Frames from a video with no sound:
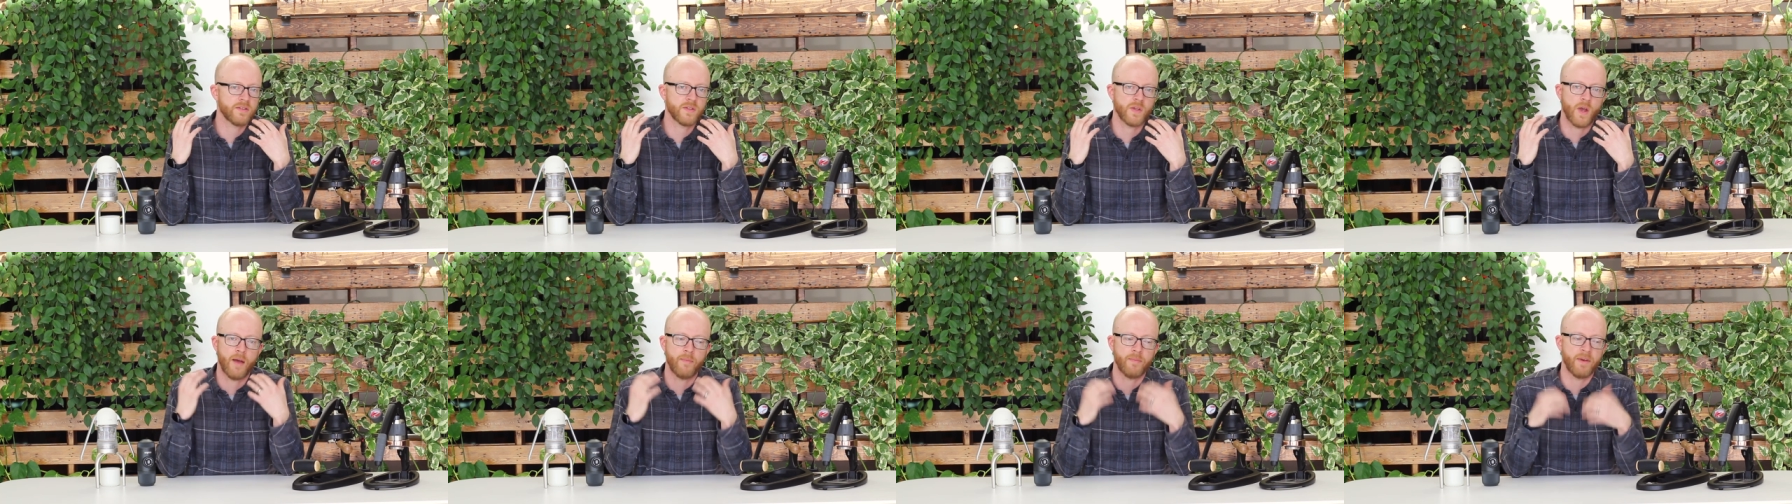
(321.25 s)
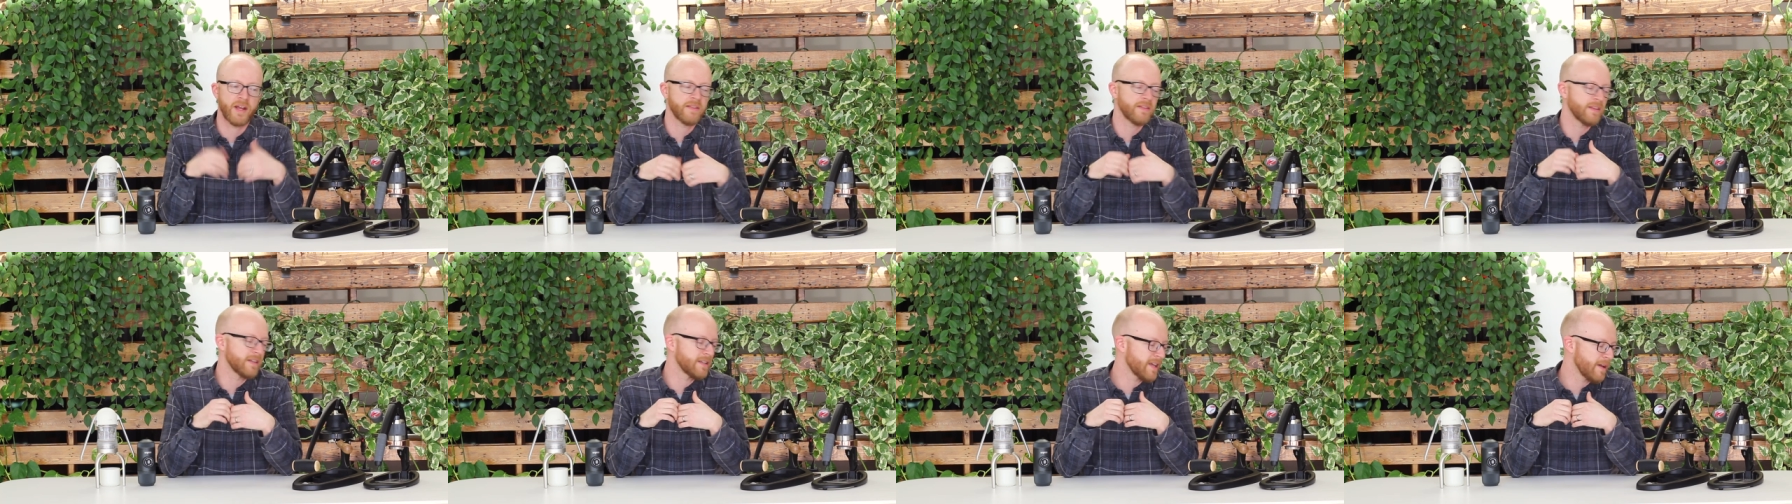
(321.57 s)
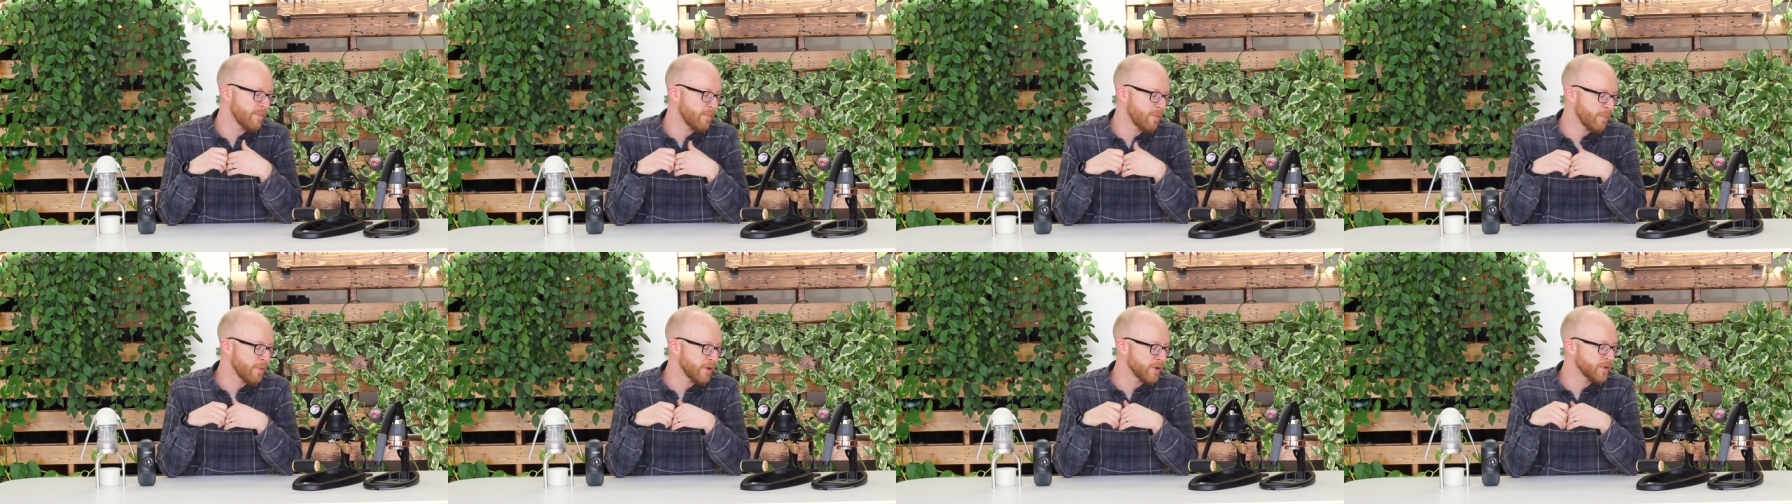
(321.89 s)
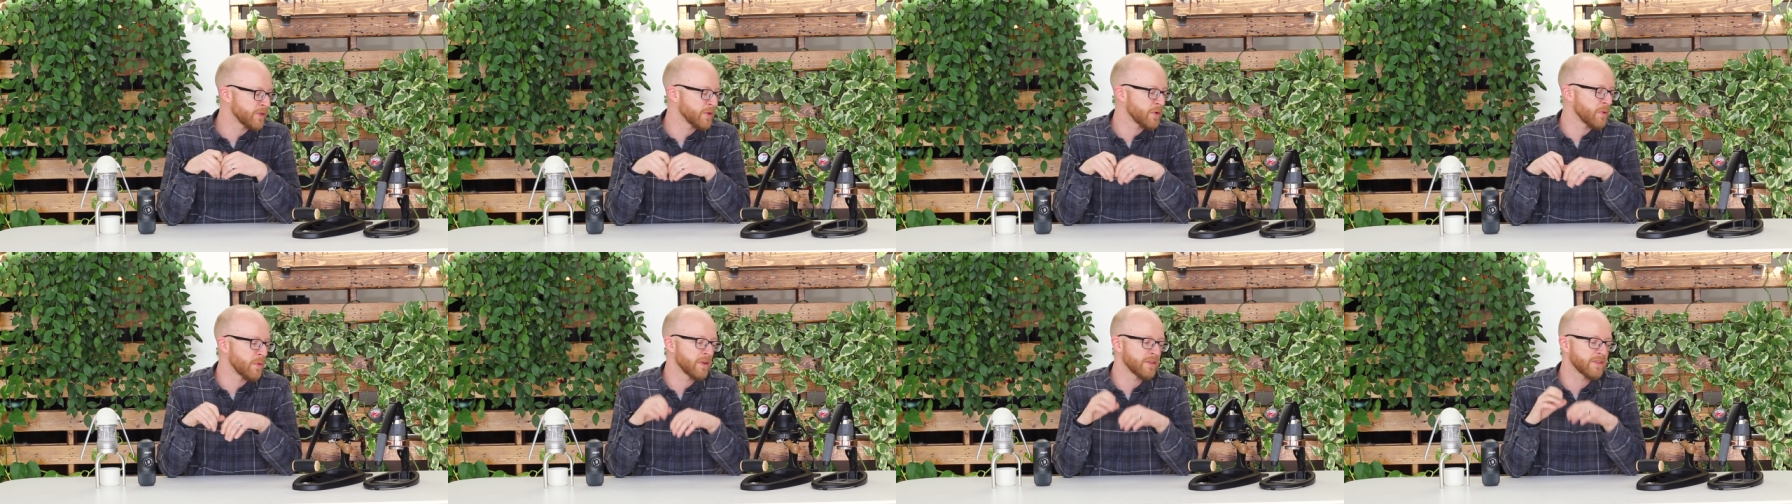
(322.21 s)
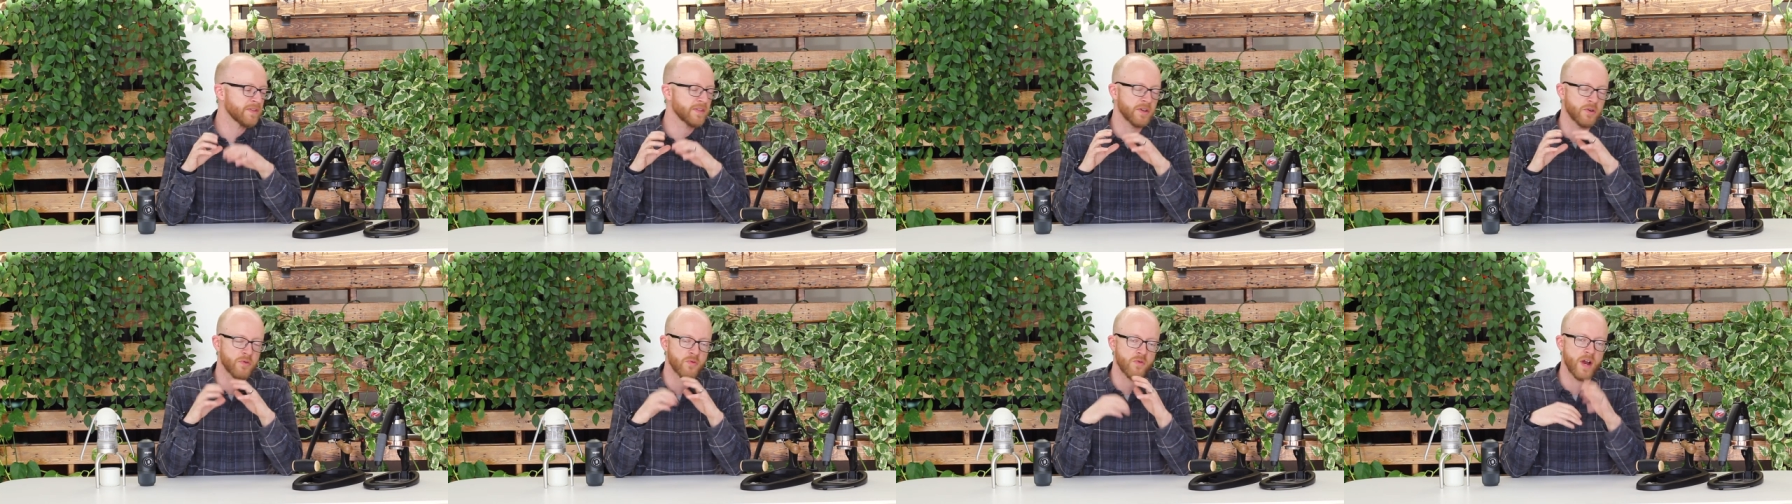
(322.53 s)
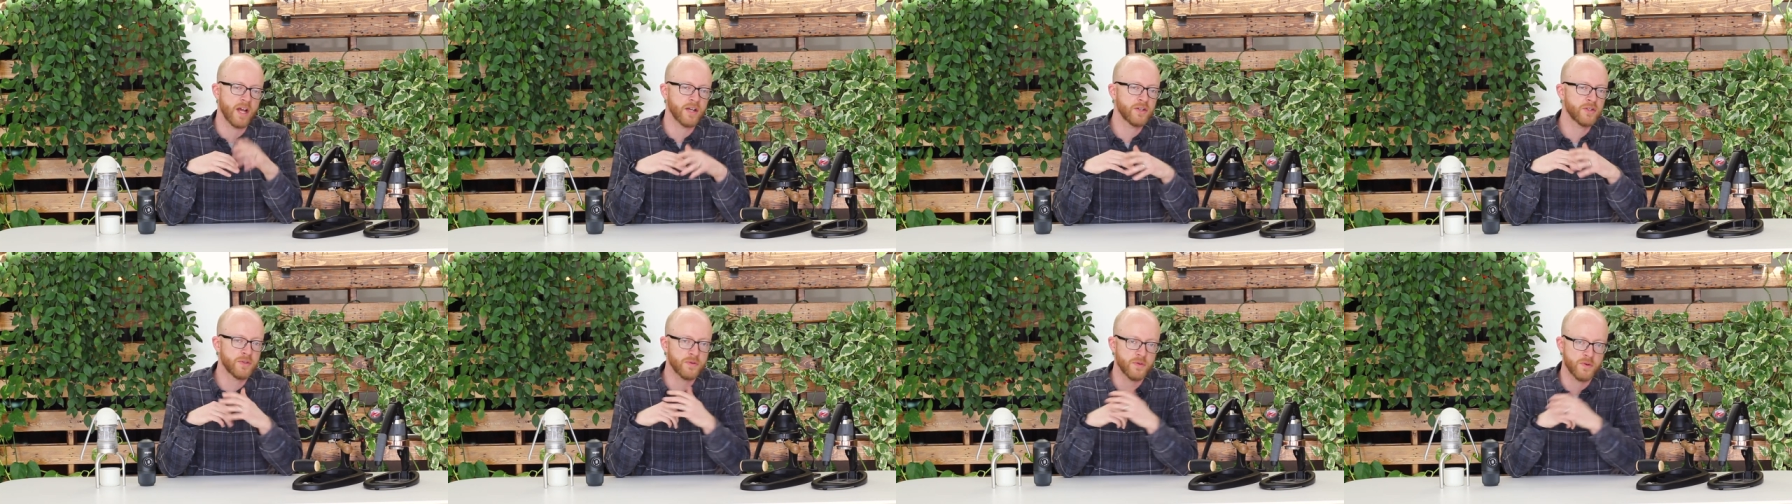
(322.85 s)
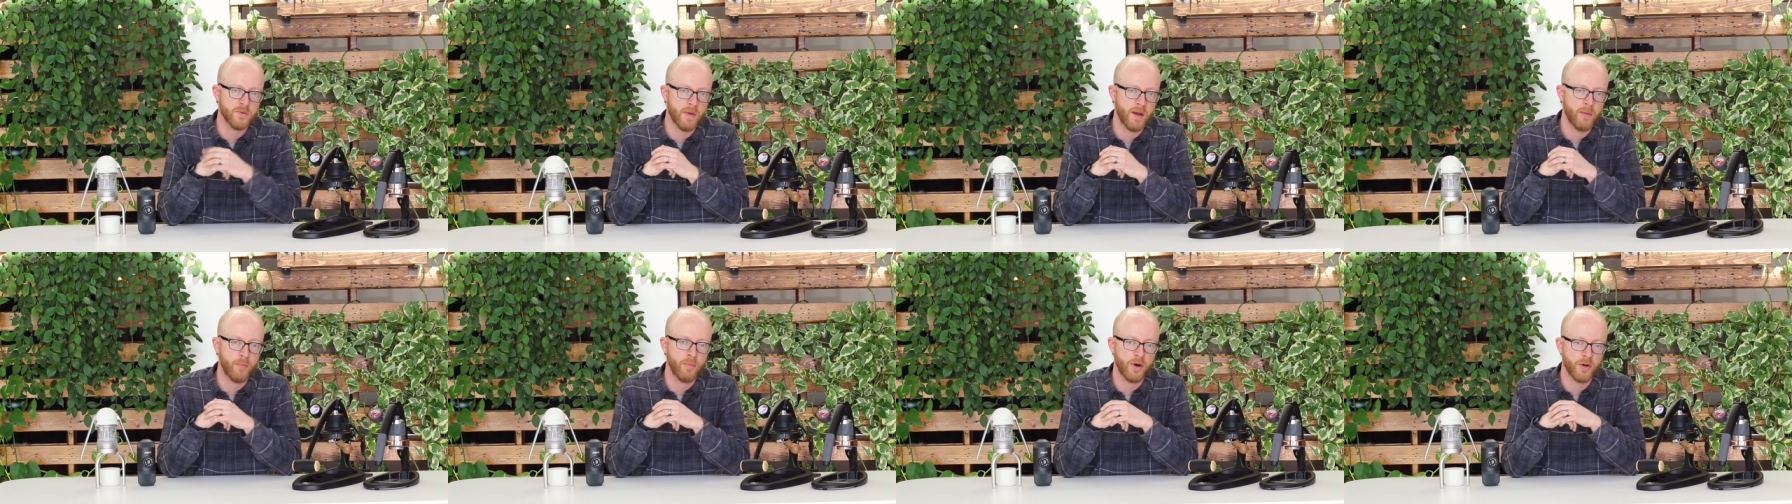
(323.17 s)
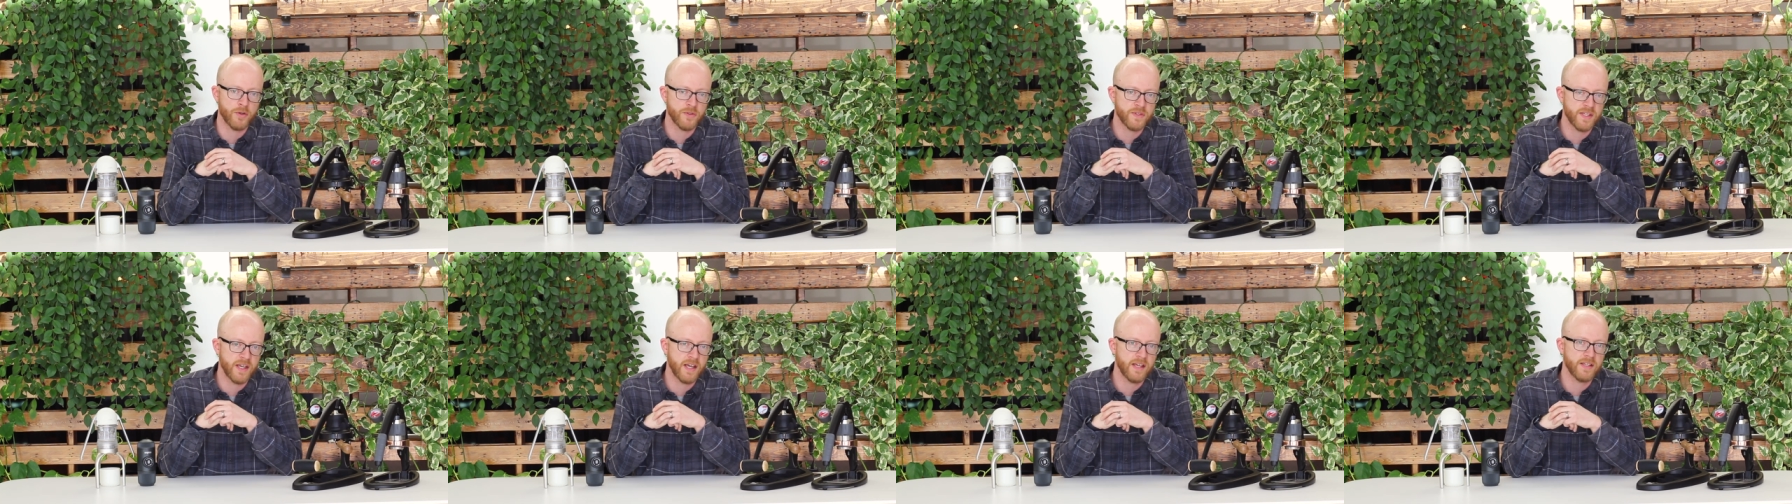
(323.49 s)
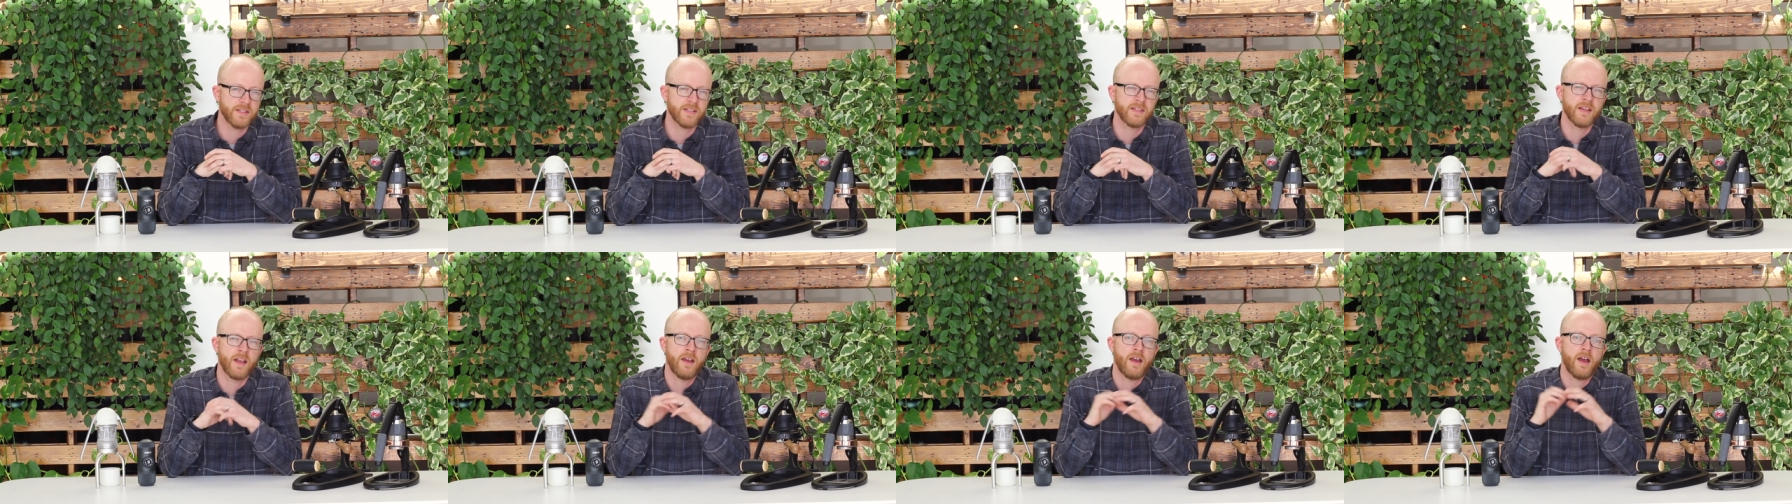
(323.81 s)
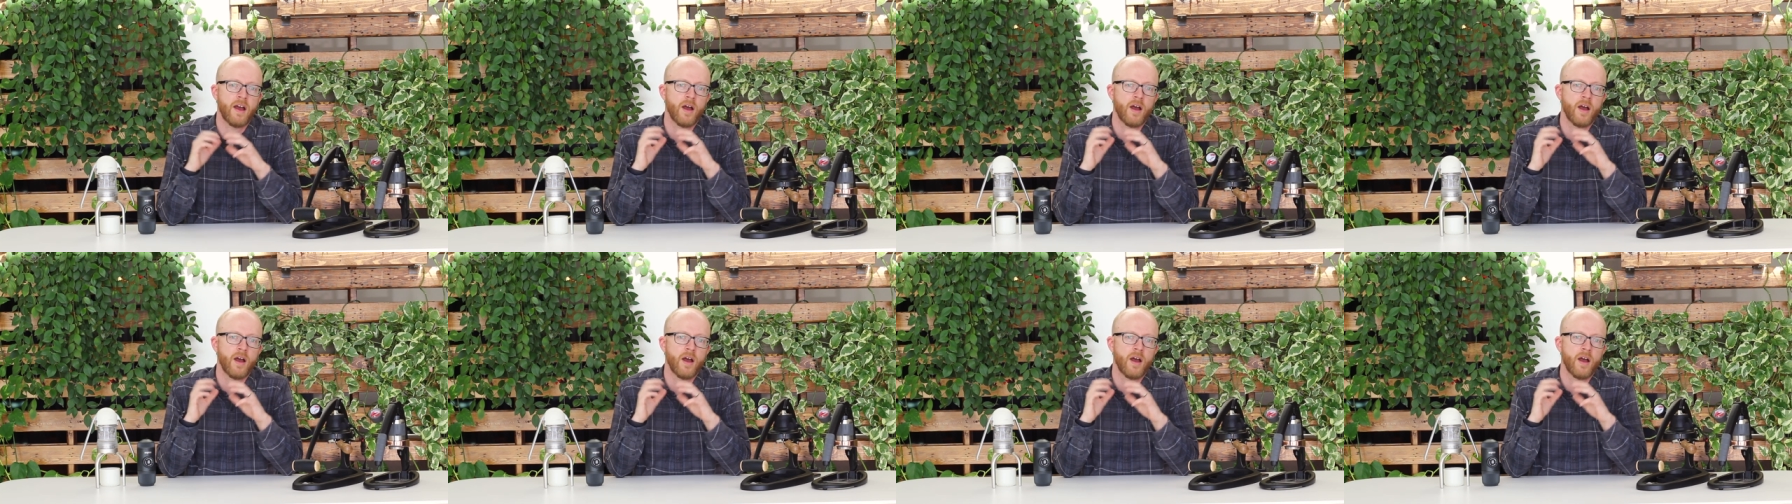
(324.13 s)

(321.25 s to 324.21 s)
So I'm not the type of person who wants to rush through my process.